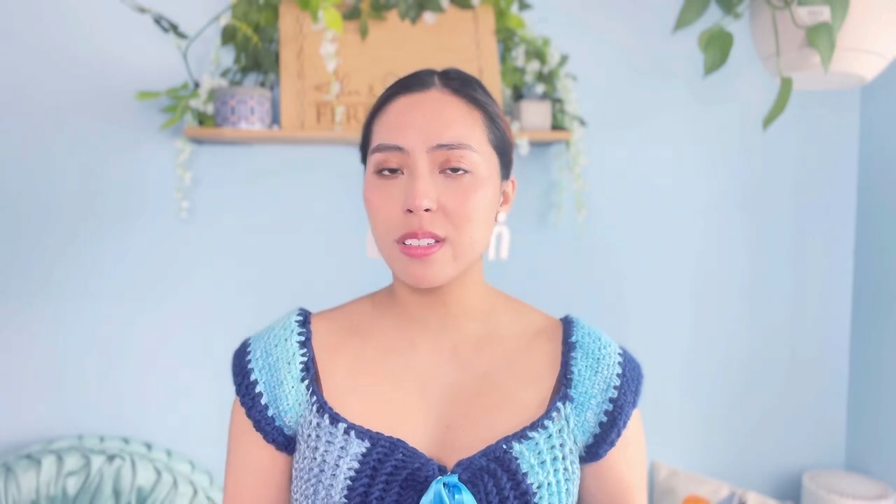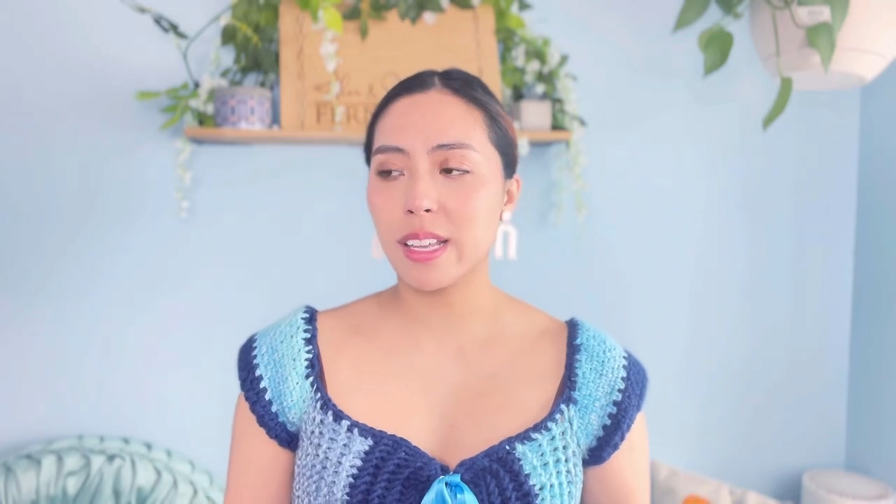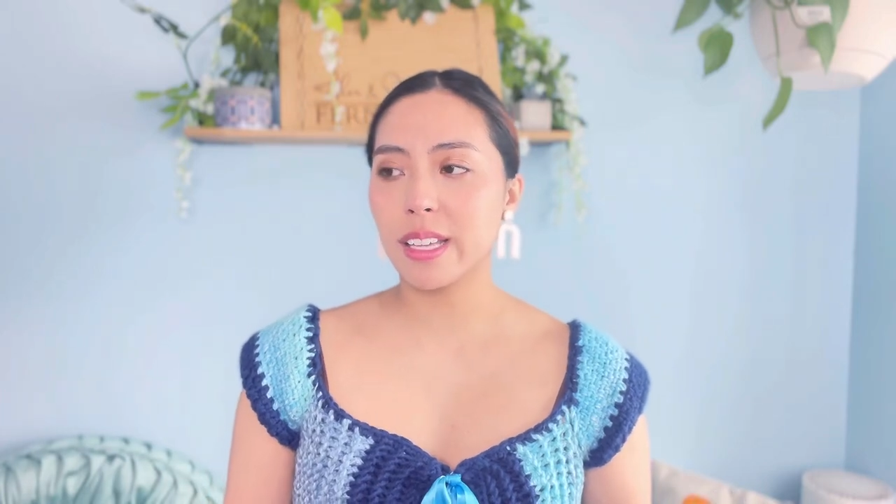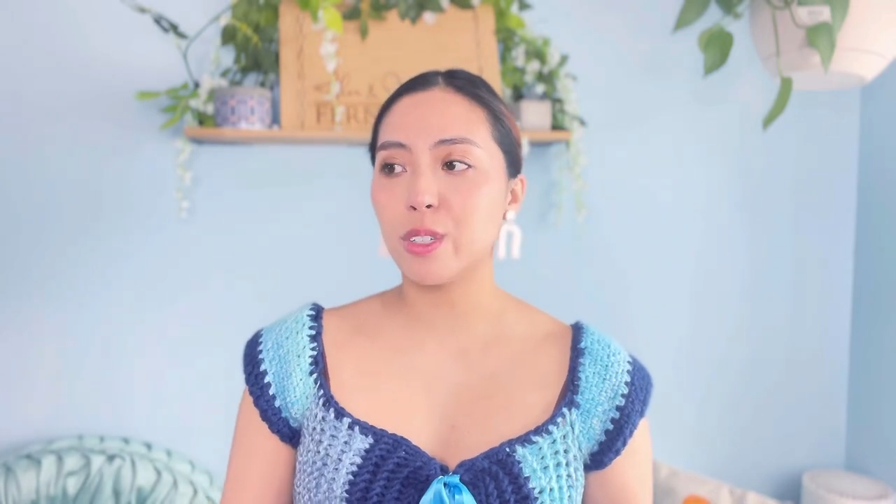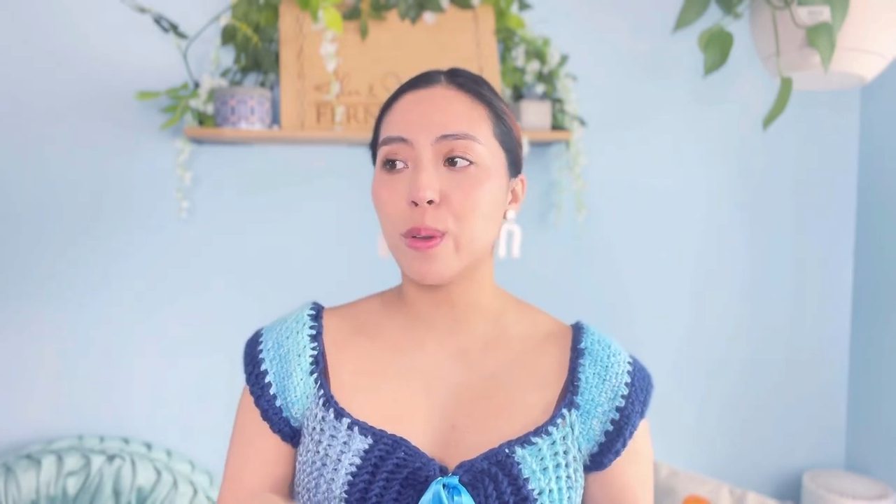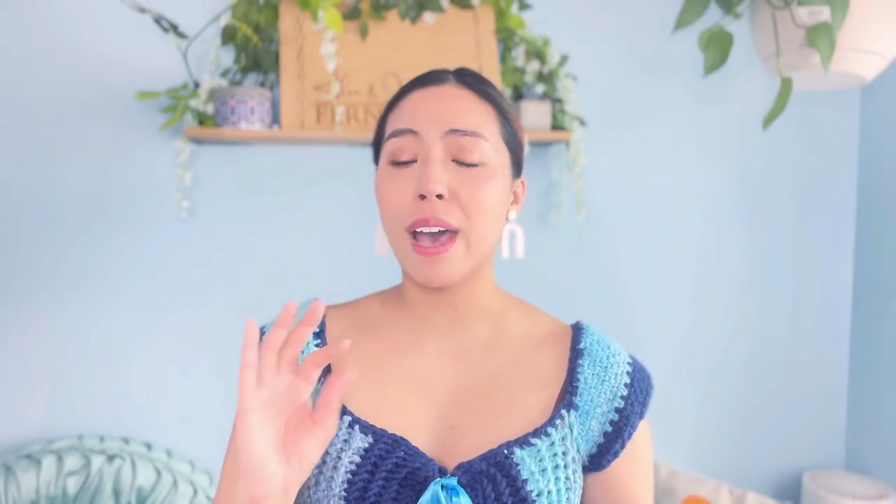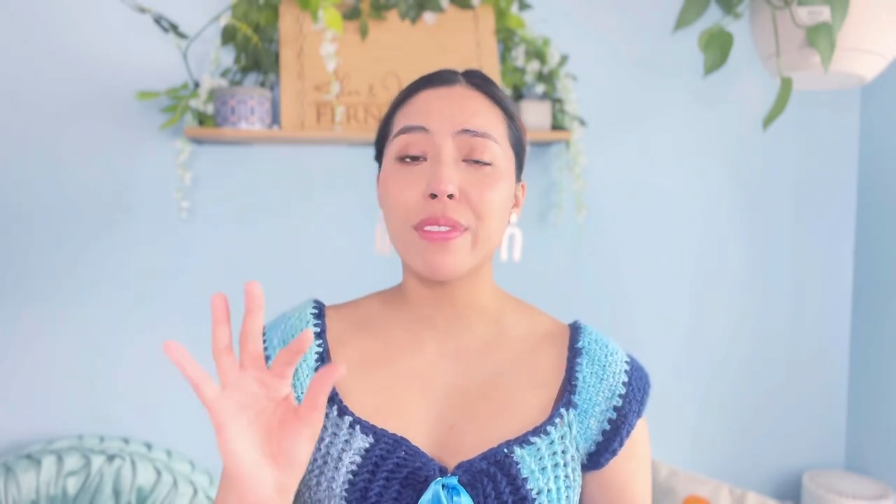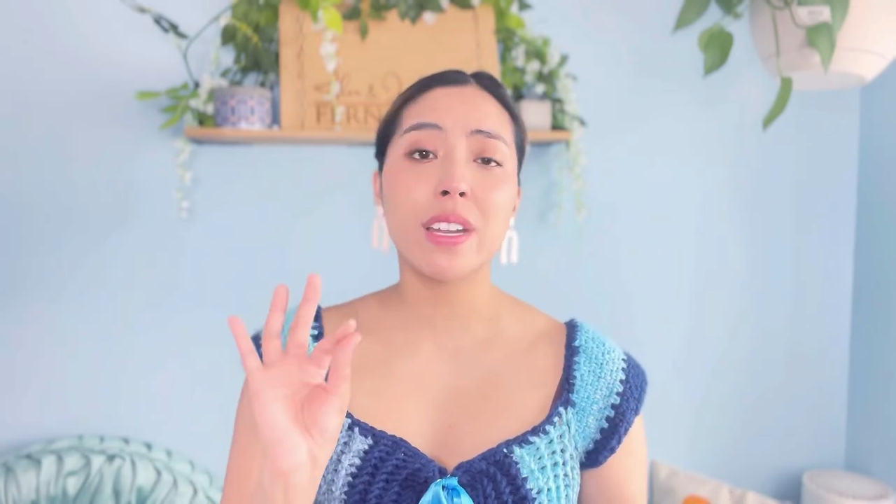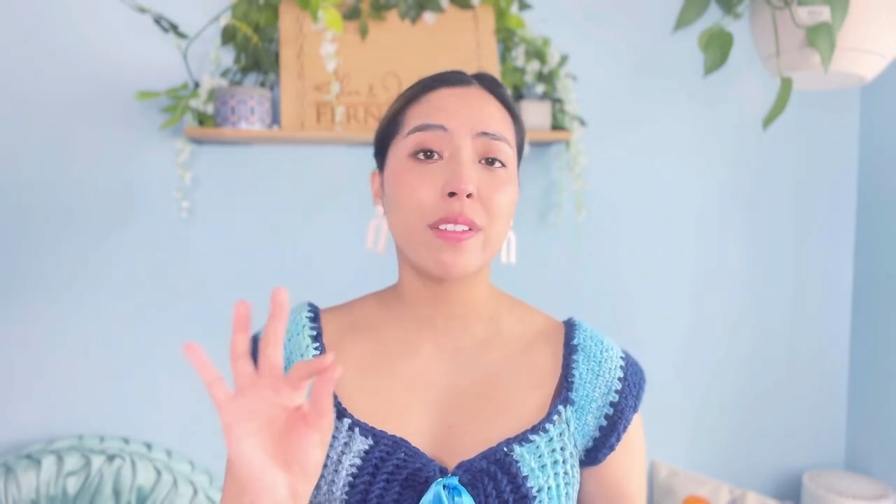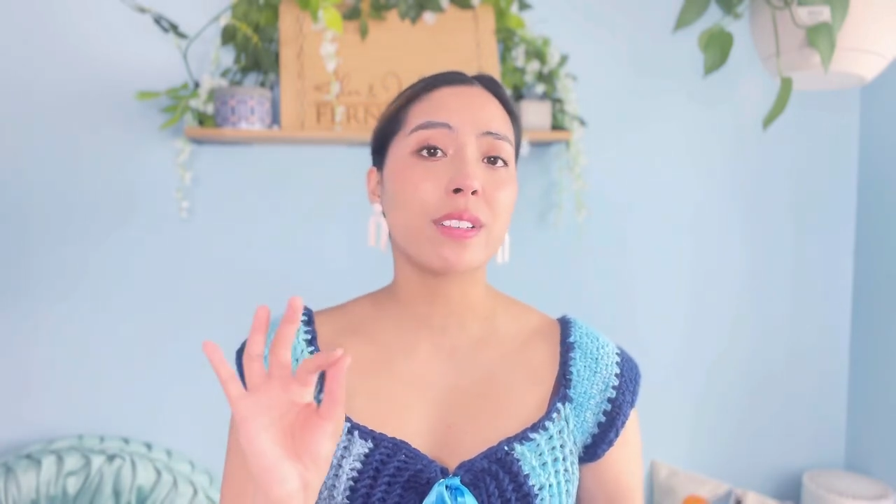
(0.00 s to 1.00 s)
Like, you
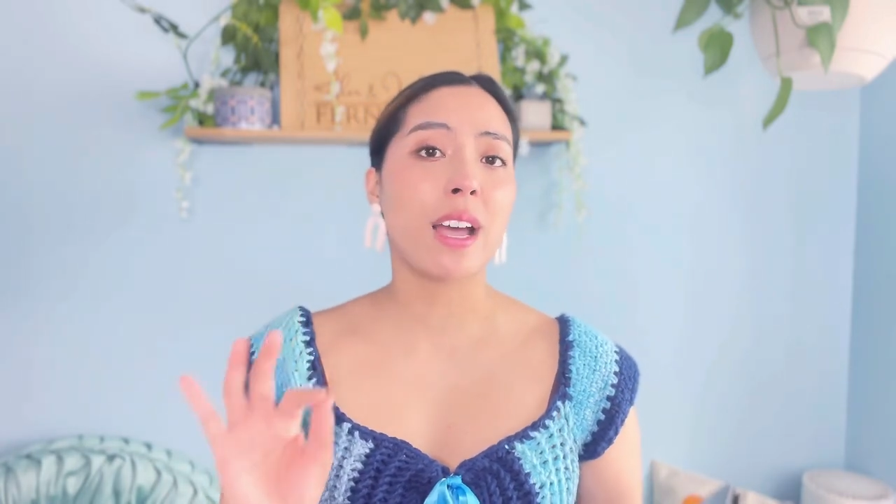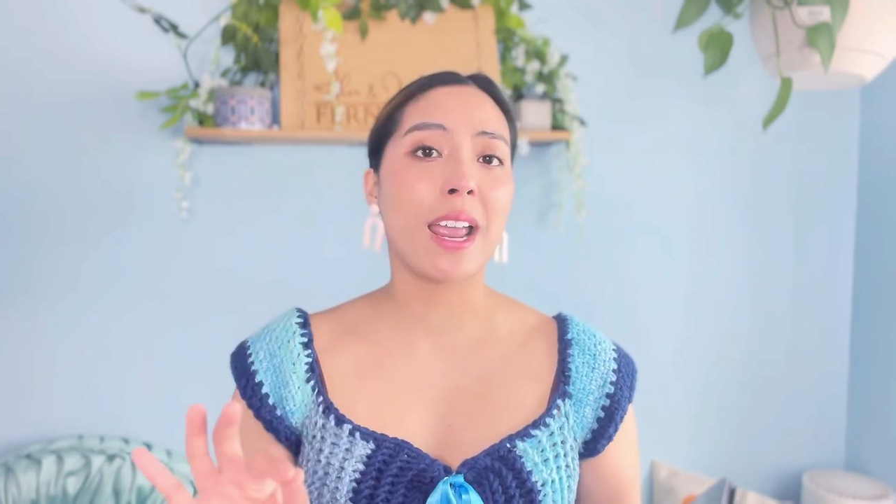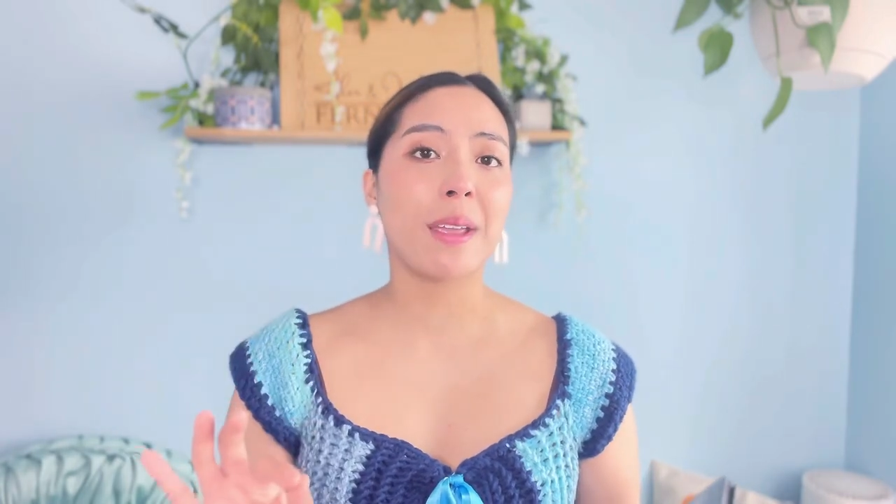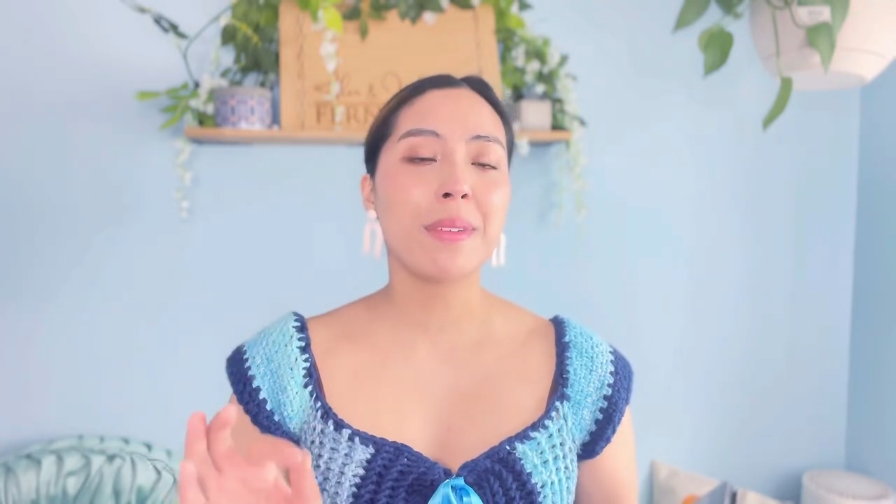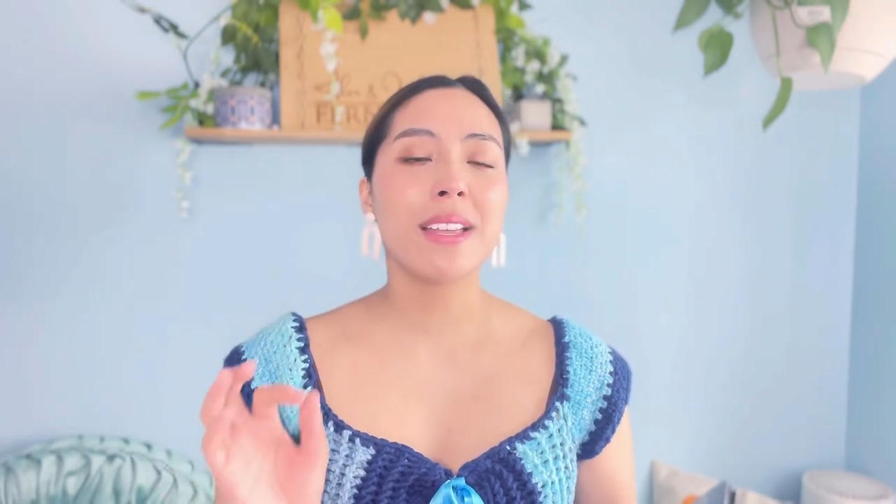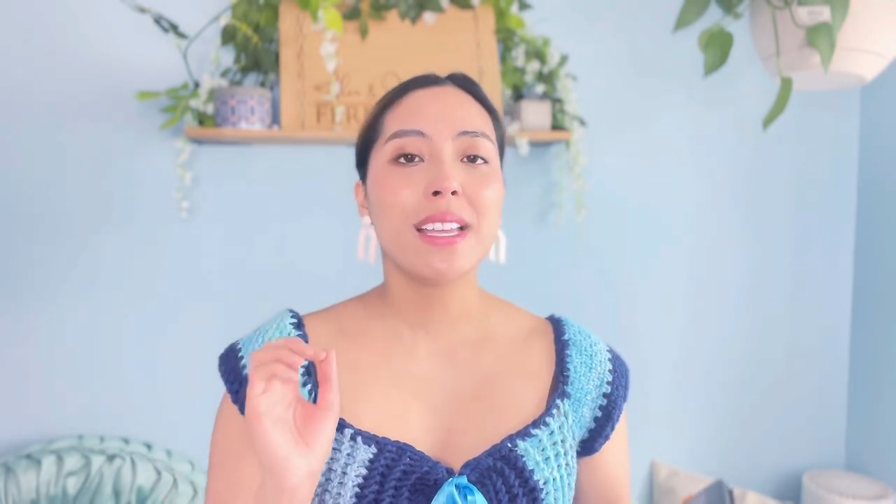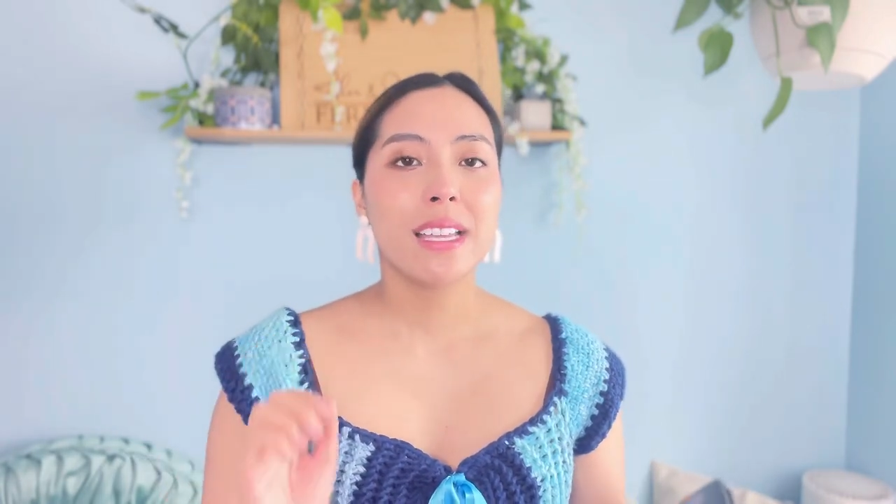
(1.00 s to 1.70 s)
have enough time,